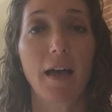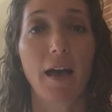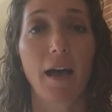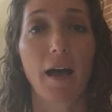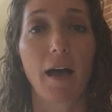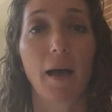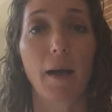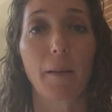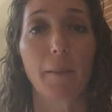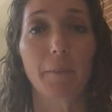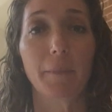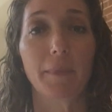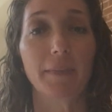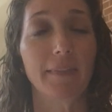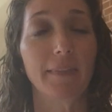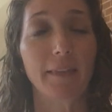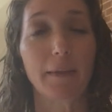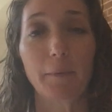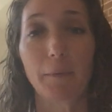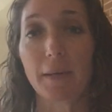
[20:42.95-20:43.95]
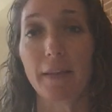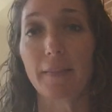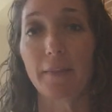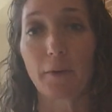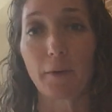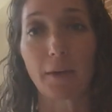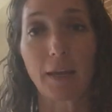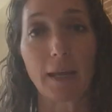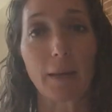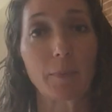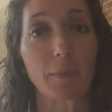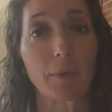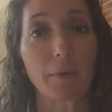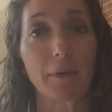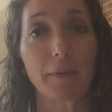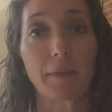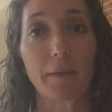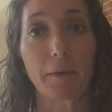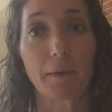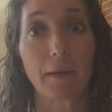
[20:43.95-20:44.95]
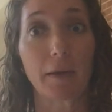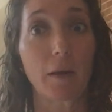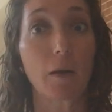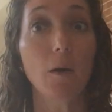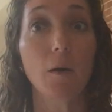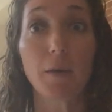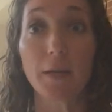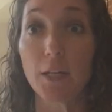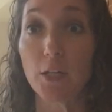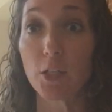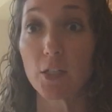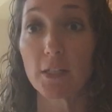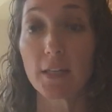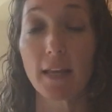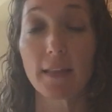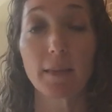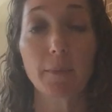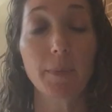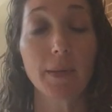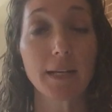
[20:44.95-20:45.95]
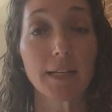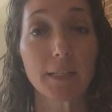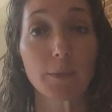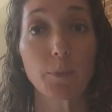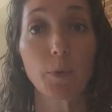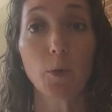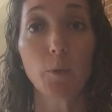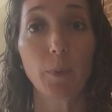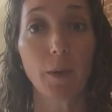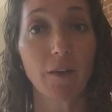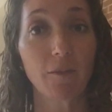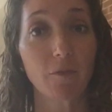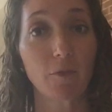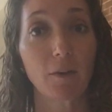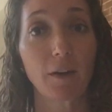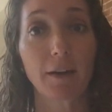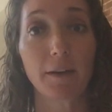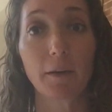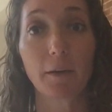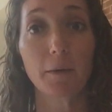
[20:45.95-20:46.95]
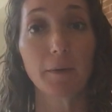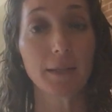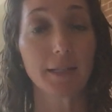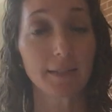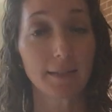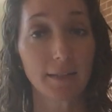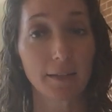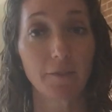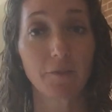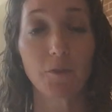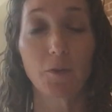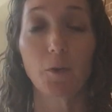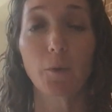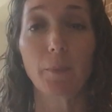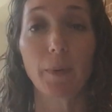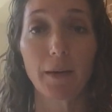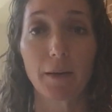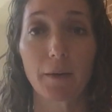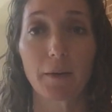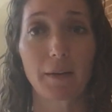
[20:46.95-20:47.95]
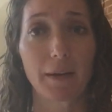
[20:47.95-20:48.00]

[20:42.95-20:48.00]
And then they went in their camper, and they're like, oh, he just had the biggest poop ever. I know he's gonna feel better.